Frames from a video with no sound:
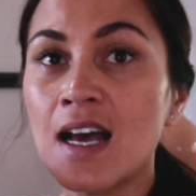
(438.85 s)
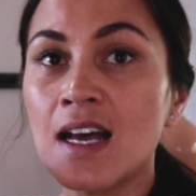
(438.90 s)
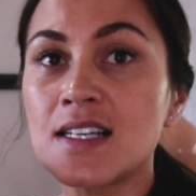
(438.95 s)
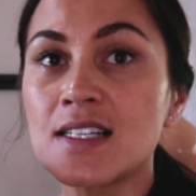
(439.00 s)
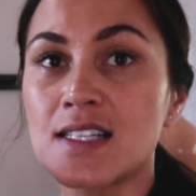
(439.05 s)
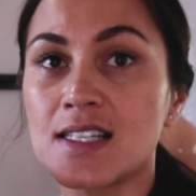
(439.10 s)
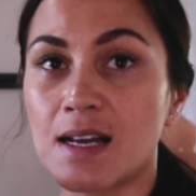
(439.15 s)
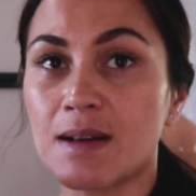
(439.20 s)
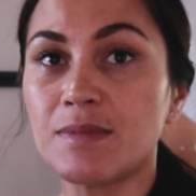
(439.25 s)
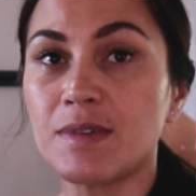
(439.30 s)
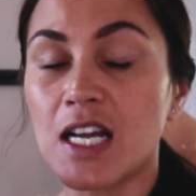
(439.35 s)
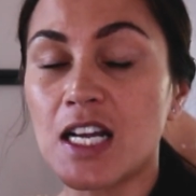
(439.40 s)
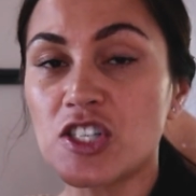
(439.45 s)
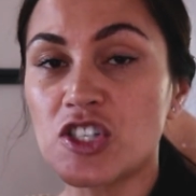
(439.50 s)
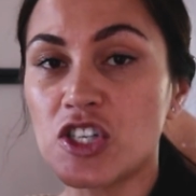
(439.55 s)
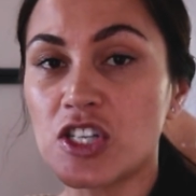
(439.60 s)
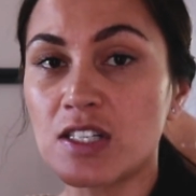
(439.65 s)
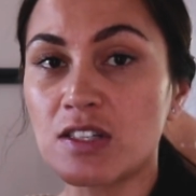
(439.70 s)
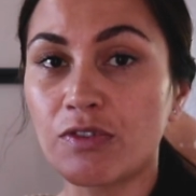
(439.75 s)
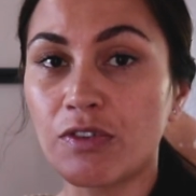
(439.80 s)
Some days
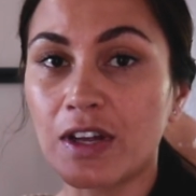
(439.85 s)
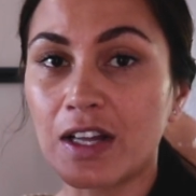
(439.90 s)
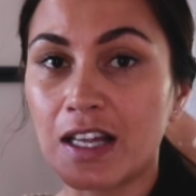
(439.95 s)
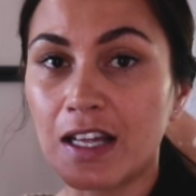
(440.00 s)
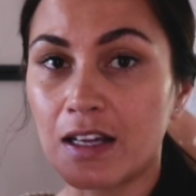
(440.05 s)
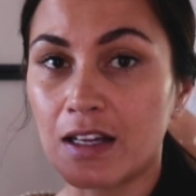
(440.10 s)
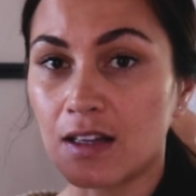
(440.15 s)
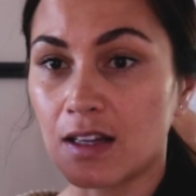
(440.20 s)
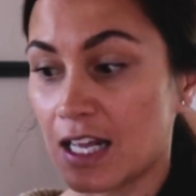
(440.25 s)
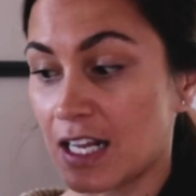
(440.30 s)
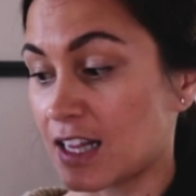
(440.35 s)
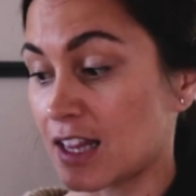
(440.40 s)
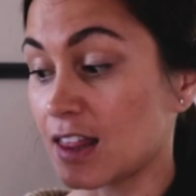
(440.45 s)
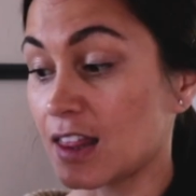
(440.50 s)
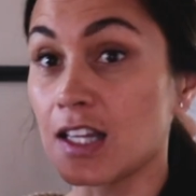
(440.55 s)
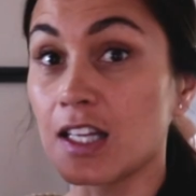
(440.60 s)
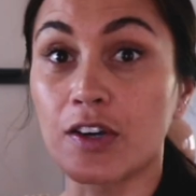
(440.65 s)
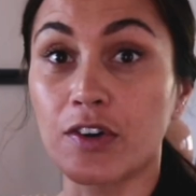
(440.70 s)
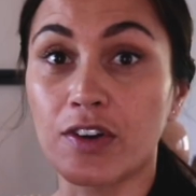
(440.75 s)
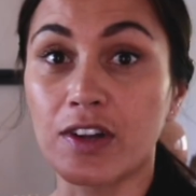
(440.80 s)
she's really, like,
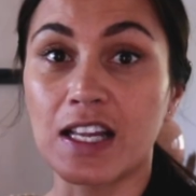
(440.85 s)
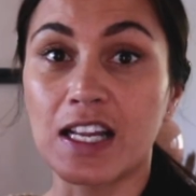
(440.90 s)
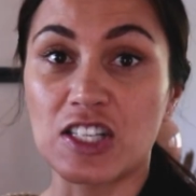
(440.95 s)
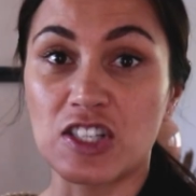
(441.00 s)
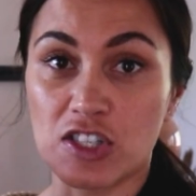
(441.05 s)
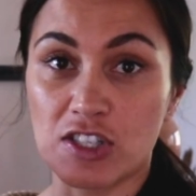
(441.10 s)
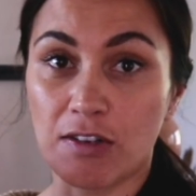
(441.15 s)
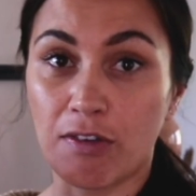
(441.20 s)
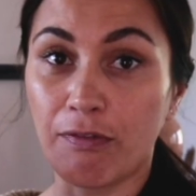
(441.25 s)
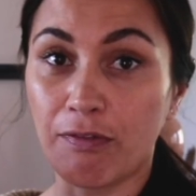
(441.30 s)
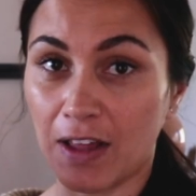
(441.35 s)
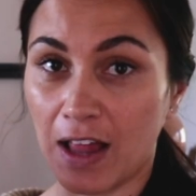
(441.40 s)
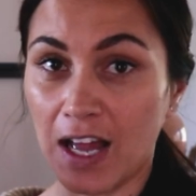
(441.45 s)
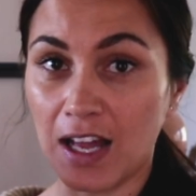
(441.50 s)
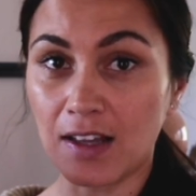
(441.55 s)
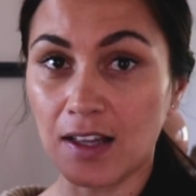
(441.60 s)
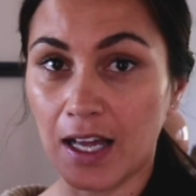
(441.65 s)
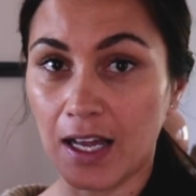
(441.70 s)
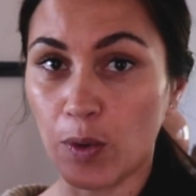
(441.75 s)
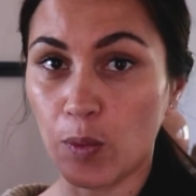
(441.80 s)
literally just
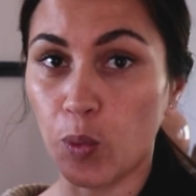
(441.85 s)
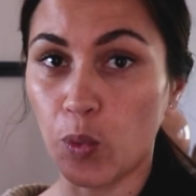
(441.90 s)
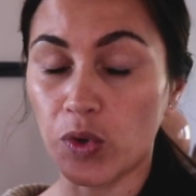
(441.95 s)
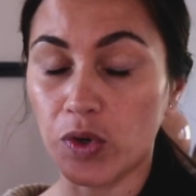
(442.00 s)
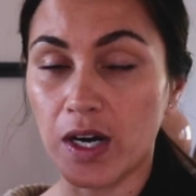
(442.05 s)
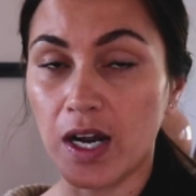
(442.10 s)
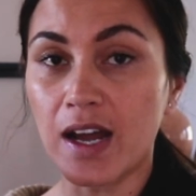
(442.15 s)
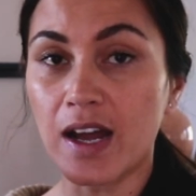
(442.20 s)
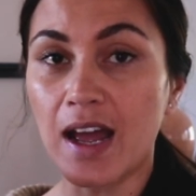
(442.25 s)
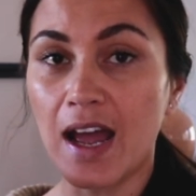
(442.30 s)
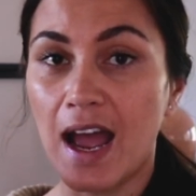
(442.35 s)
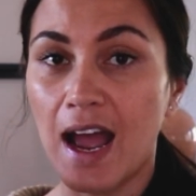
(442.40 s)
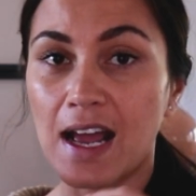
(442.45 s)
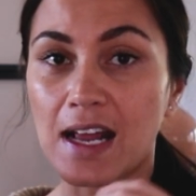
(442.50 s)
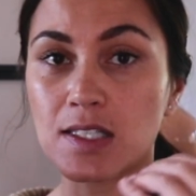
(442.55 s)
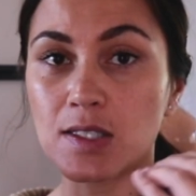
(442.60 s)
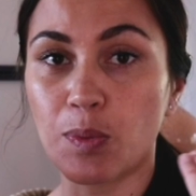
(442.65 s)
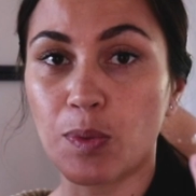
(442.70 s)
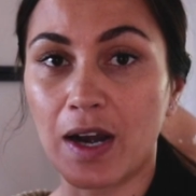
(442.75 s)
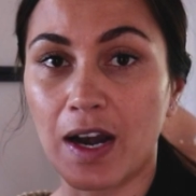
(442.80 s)
flat like water,
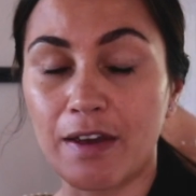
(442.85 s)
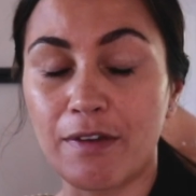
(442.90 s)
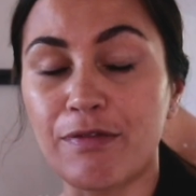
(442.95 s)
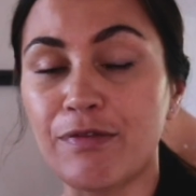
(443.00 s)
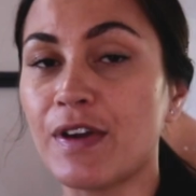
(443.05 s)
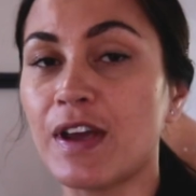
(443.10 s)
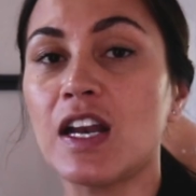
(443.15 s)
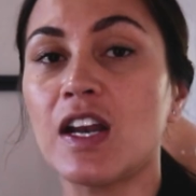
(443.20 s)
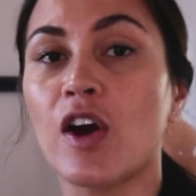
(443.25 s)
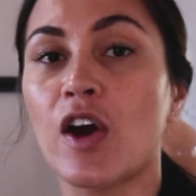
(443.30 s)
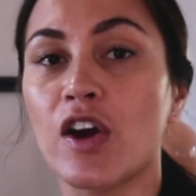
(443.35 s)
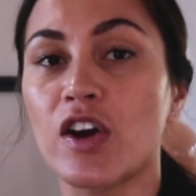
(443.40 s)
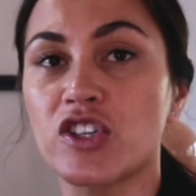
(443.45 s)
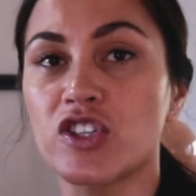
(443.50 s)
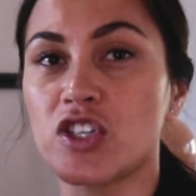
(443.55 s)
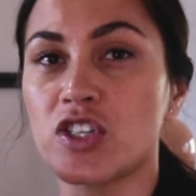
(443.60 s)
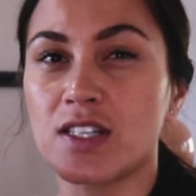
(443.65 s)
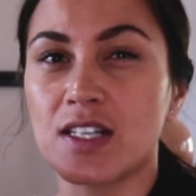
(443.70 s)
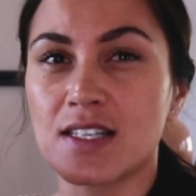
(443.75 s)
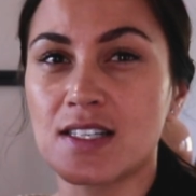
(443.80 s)
and when I feed her,
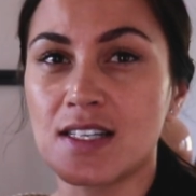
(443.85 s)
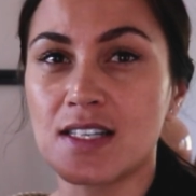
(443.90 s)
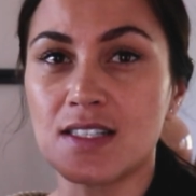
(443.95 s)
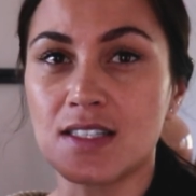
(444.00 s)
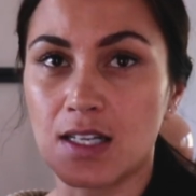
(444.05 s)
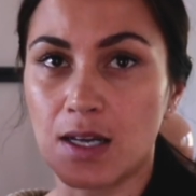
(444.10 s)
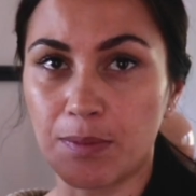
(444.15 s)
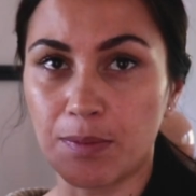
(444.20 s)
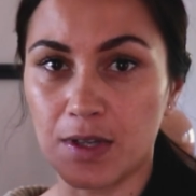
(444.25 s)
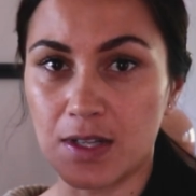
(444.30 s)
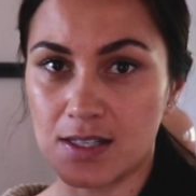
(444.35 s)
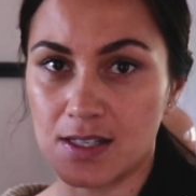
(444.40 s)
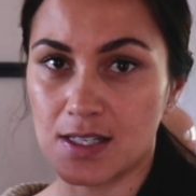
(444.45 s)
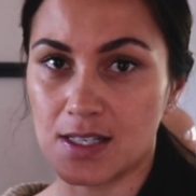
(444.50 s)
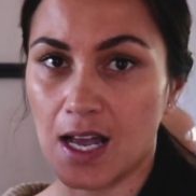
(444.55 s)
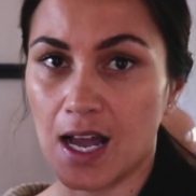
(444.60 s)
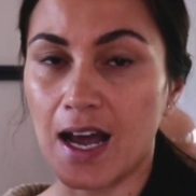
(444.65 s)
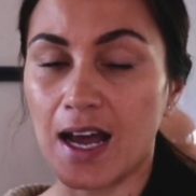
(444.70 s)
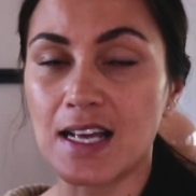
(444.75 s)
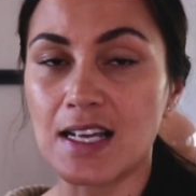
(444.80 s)
she doesn't double in
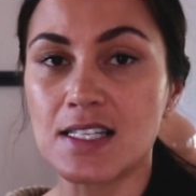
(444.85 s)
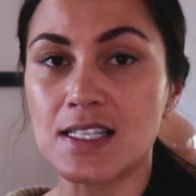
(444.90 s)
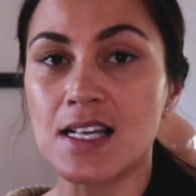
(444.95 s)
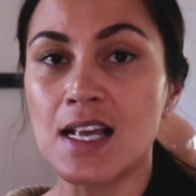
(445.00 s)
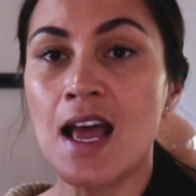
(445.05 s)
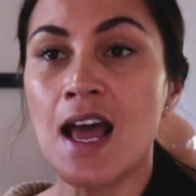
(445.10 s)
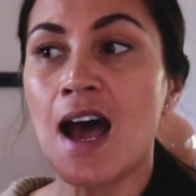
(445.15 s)
size.